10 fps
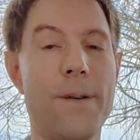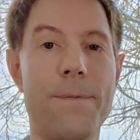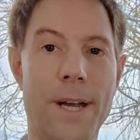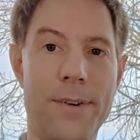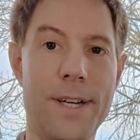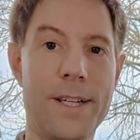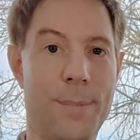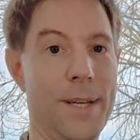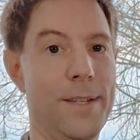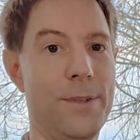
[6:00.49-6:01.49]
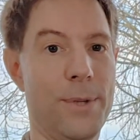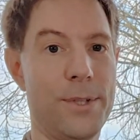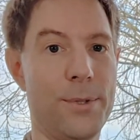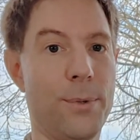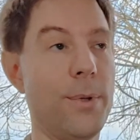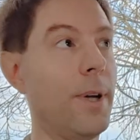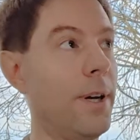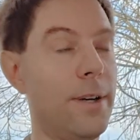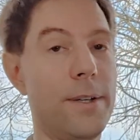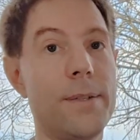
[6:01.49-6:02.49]
are very expensive to install.
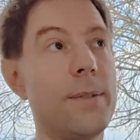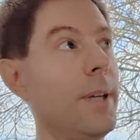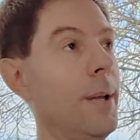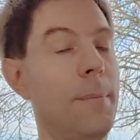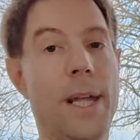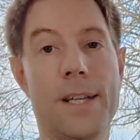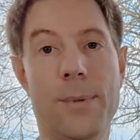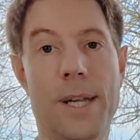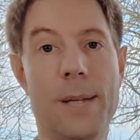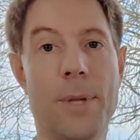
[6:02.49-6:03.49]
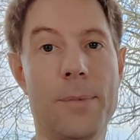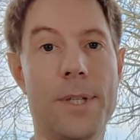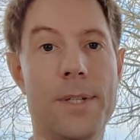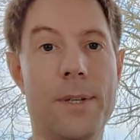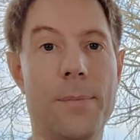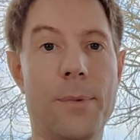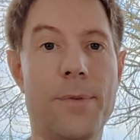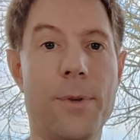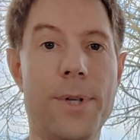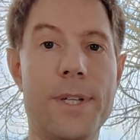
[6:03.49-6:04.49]
Our air-to-air heat pump system that
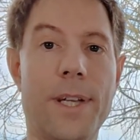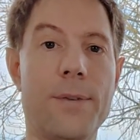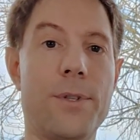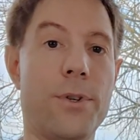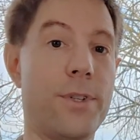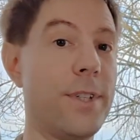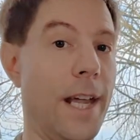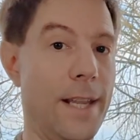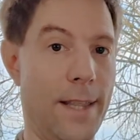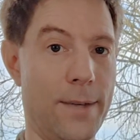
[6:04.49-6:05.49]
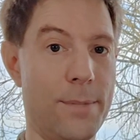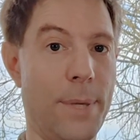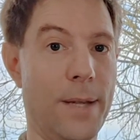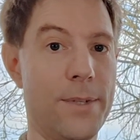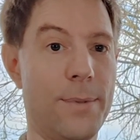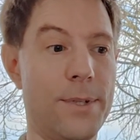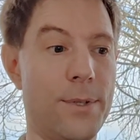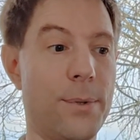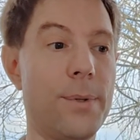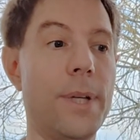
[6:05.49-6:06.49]
we've got in this house cost us £8,000 to
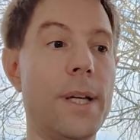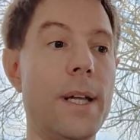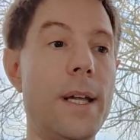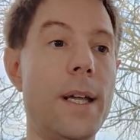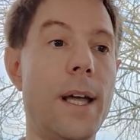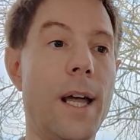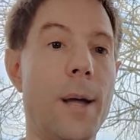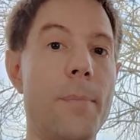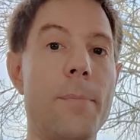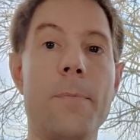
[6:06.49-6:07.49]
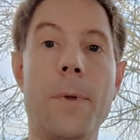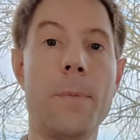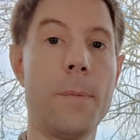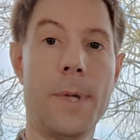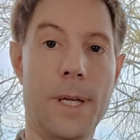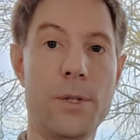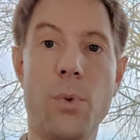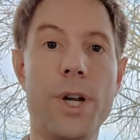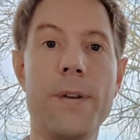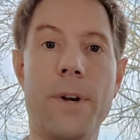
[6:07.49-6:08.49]
install. It's
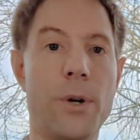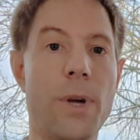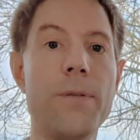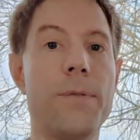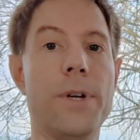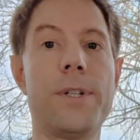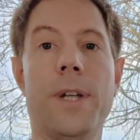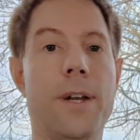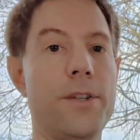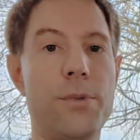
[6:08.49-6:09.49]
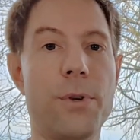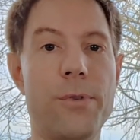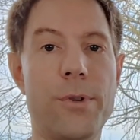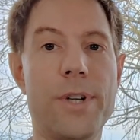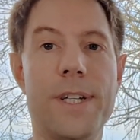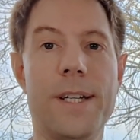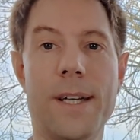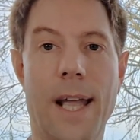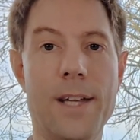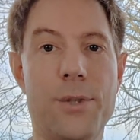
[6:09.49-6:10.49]
working very well for us, and I do not regret it
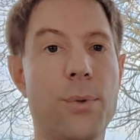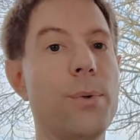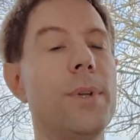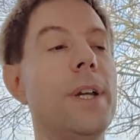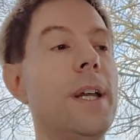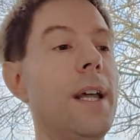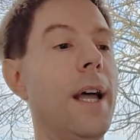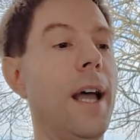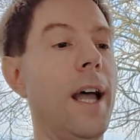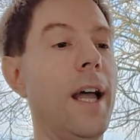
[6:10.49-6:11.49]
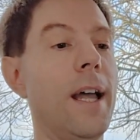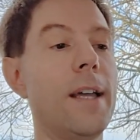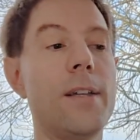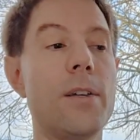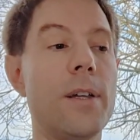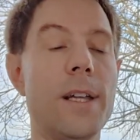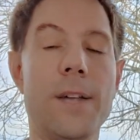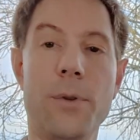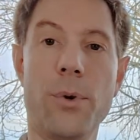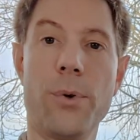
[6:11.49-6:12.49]
at all.
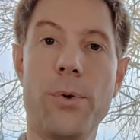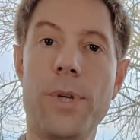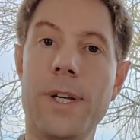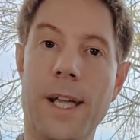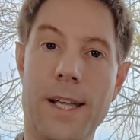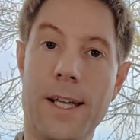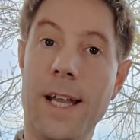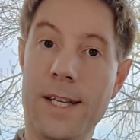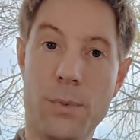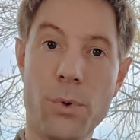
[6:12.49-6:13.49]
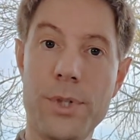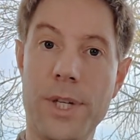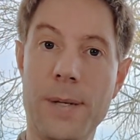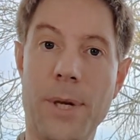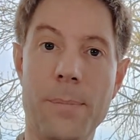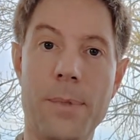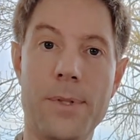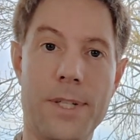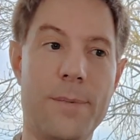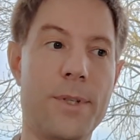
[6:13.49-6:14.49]
If you're getting an air-to-water heat
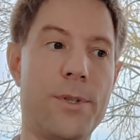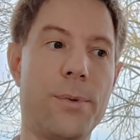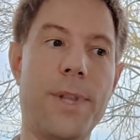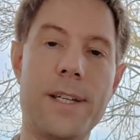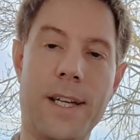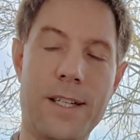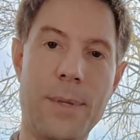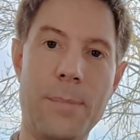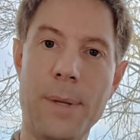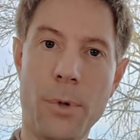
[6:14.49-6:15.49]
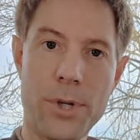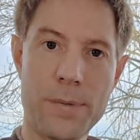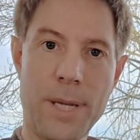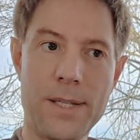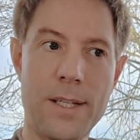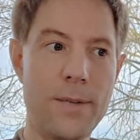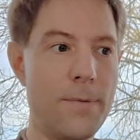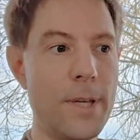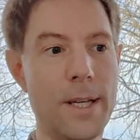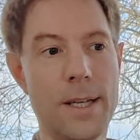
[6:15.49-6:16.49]
pump system installed, they tend to be a bit more
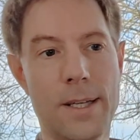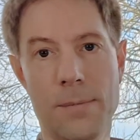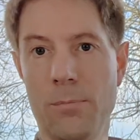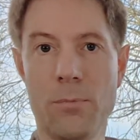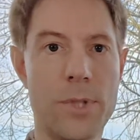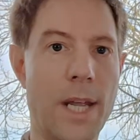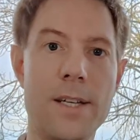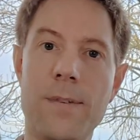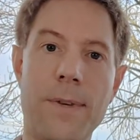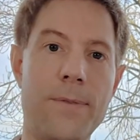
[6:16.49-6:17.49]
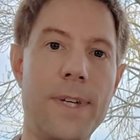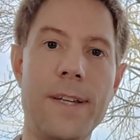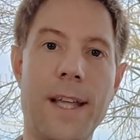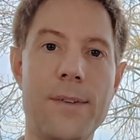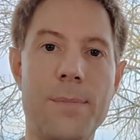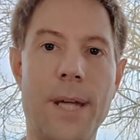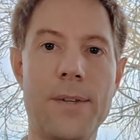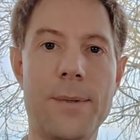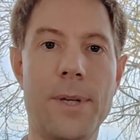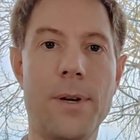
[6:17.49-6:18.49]
expensive, £10,000 to
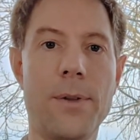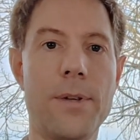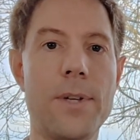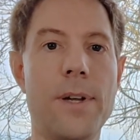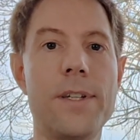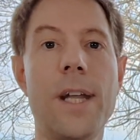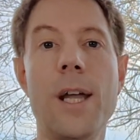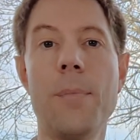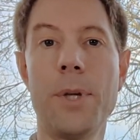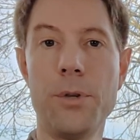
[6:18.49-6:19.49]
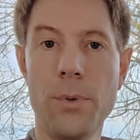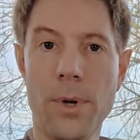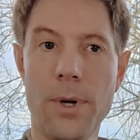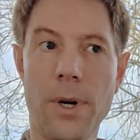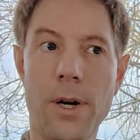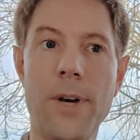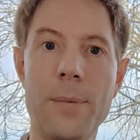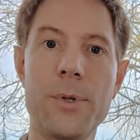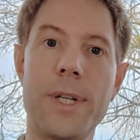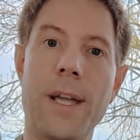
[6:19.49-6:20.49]
£15,000, something along those lines. But you are
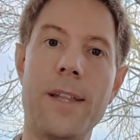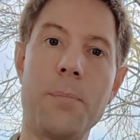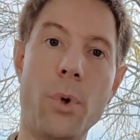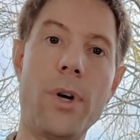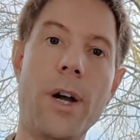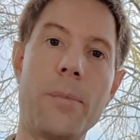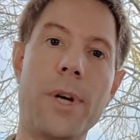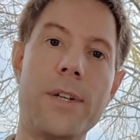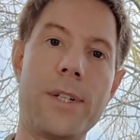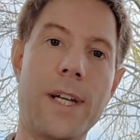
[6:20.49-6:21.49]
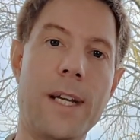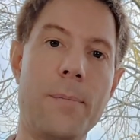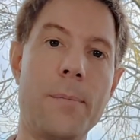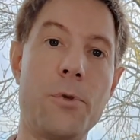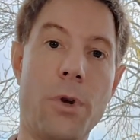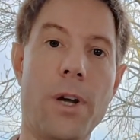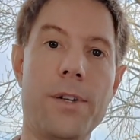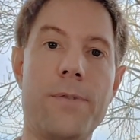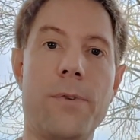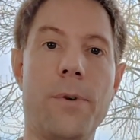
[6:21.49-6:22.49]
able to get the boiler upgrade scheme
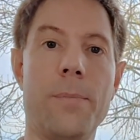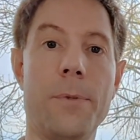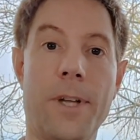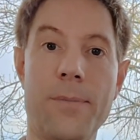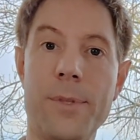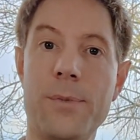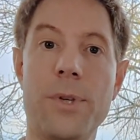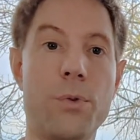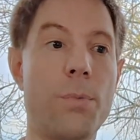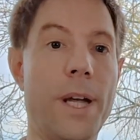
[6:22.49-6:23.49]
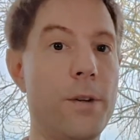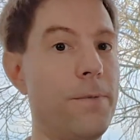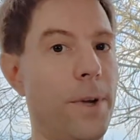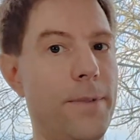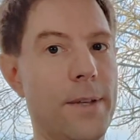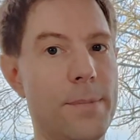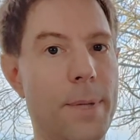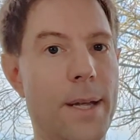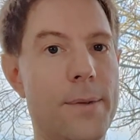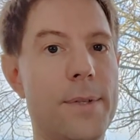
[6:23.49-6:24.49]
grant from the government, which will pay you
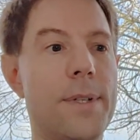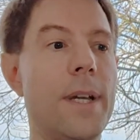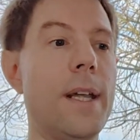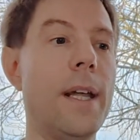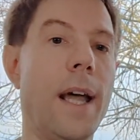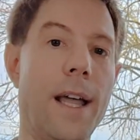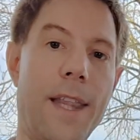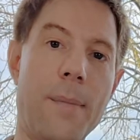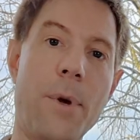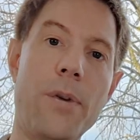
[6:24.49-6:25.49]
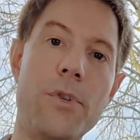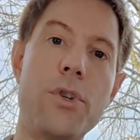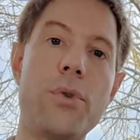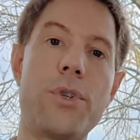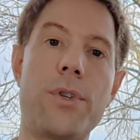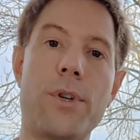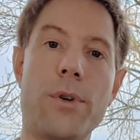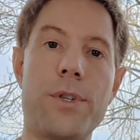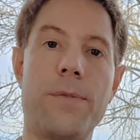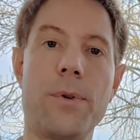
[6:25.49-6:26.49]
£5,000. And that might reduce the
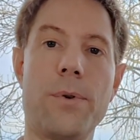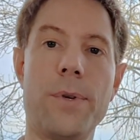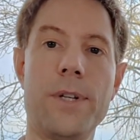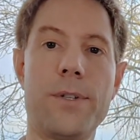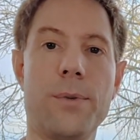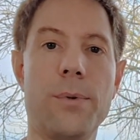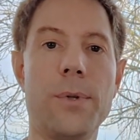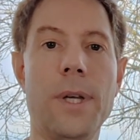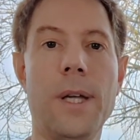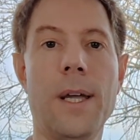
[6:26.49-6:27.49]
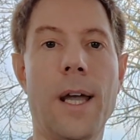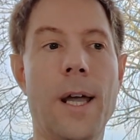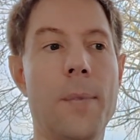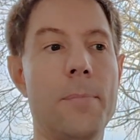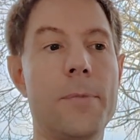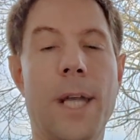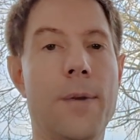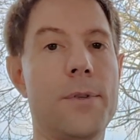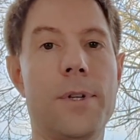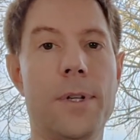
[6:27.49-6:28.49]
cost of your install
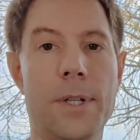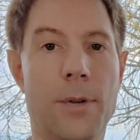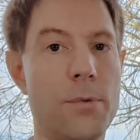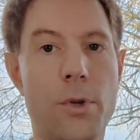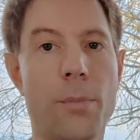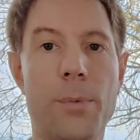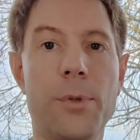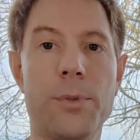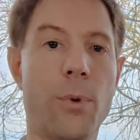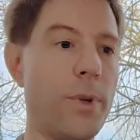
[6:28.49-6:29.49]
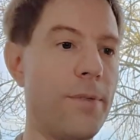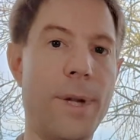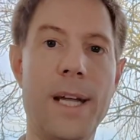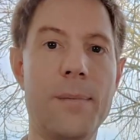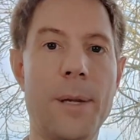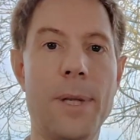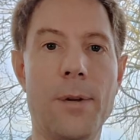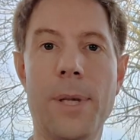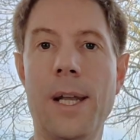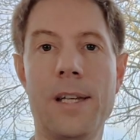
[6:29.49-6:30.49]
down to, you know, comparable to what we've paid, maybe a
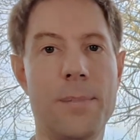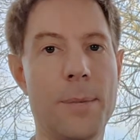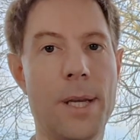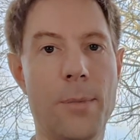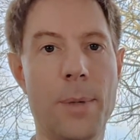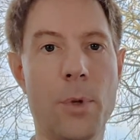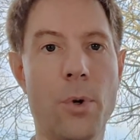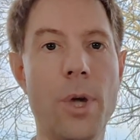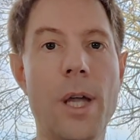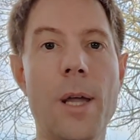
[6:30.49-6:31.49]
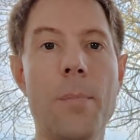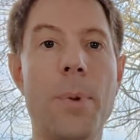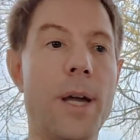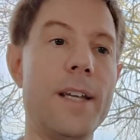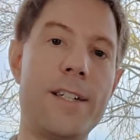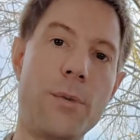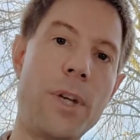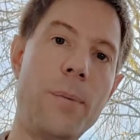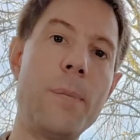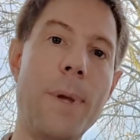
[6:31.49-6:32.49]
little bit less, maybe a little bit more. But it's still
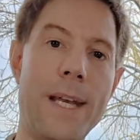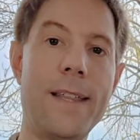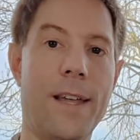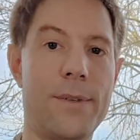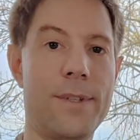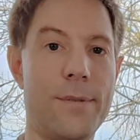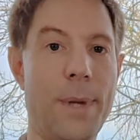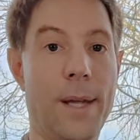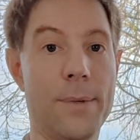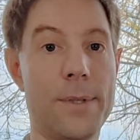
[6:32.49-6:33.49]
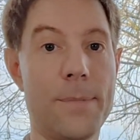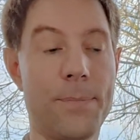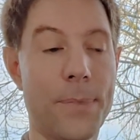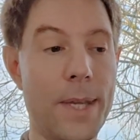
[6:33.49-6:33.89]
going to be many thousands of pounds.